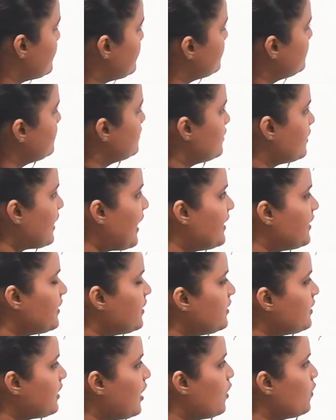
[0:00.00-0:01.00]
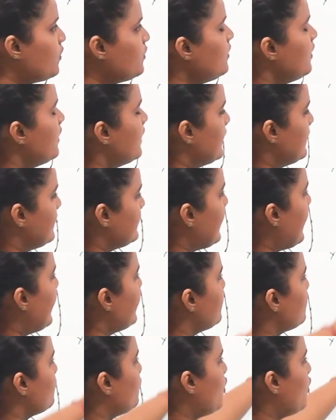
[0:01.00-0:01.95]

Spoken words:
written down that